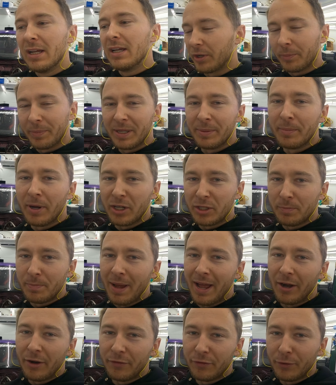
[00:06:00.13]
so it'll be
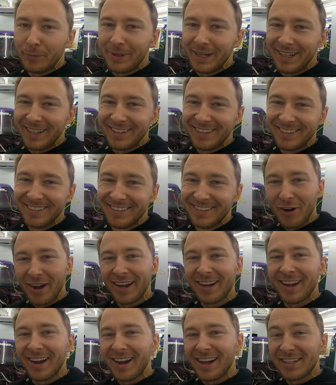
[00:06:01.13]
much better for me. All
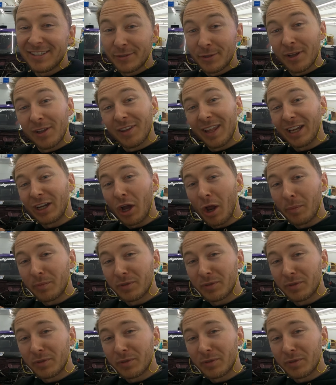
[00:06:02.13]
right, guys, like, comment,